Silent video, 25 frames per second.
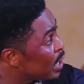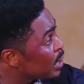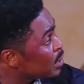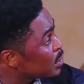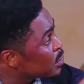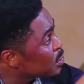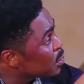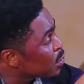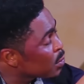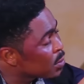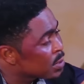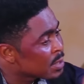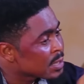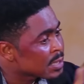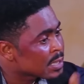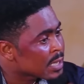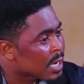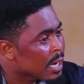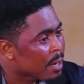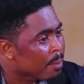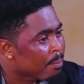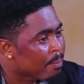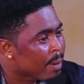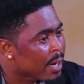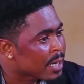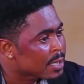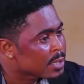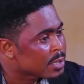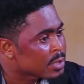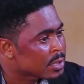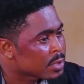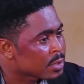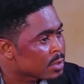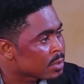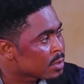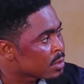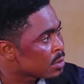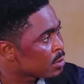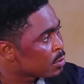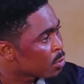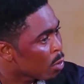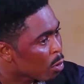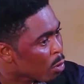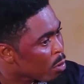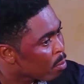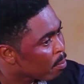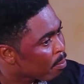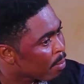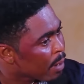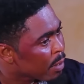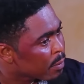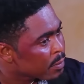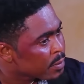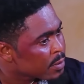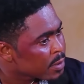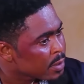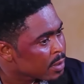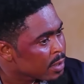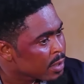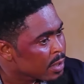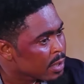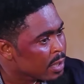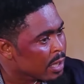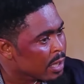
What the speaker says: I saw this car parked in your compound.